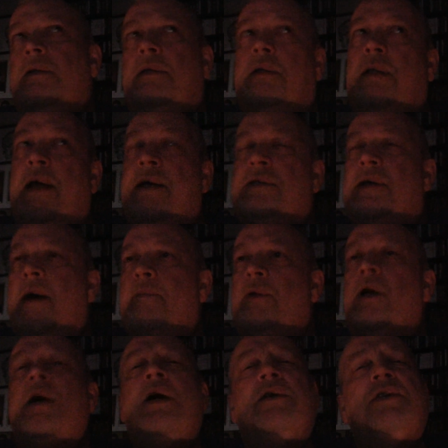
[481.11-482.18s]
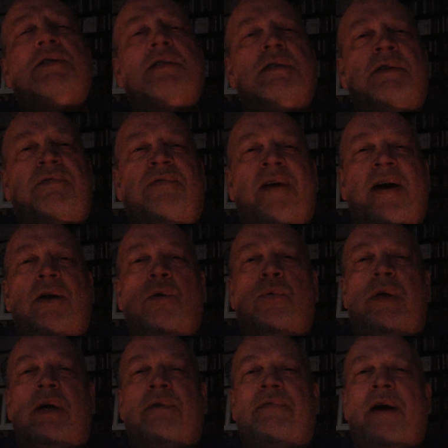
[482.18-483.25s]
Last couple. This is the final
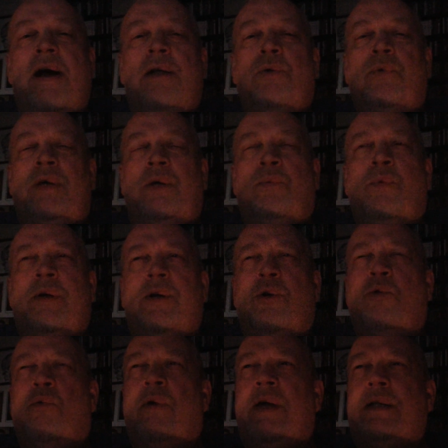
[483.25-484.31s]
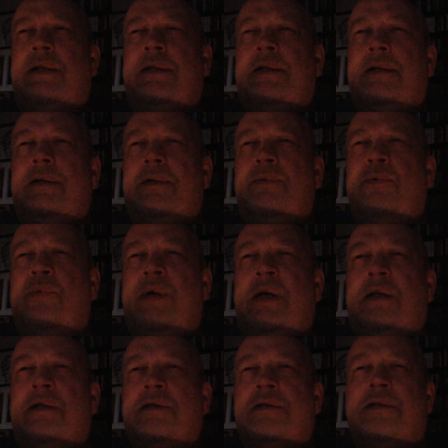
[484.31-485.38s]
week of Halloween. What a great
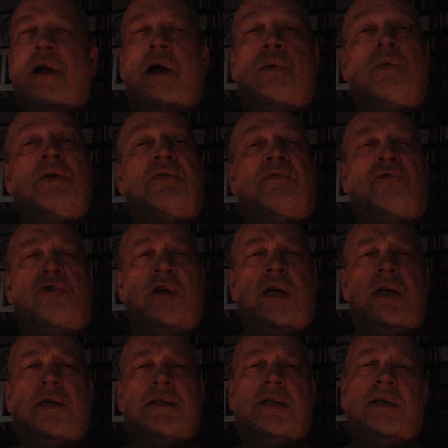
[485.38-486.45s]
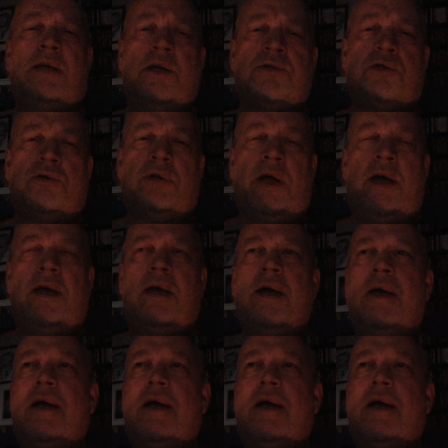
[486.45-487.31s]
week to start with Freaks yesterday.